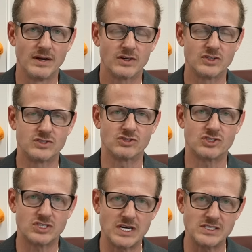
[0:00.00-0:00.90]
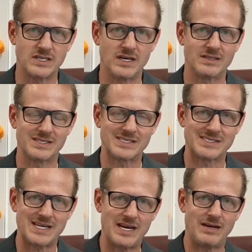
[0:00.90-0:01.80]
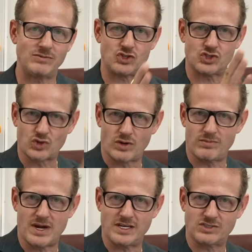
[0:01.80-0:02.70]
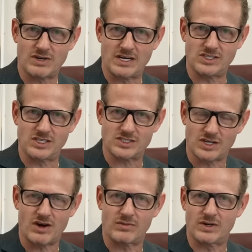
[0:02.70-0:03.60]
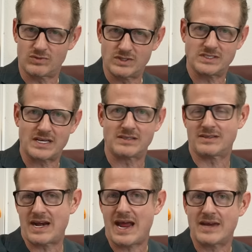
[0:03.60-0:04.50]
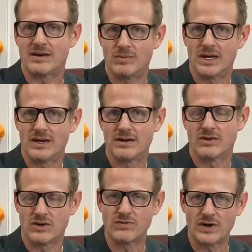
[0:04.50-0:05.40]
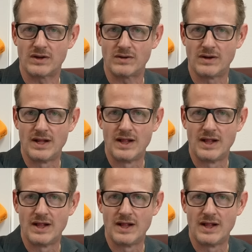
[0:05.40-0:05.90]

because you're chasing the same short money strategy you started with, which that had to be, you follow?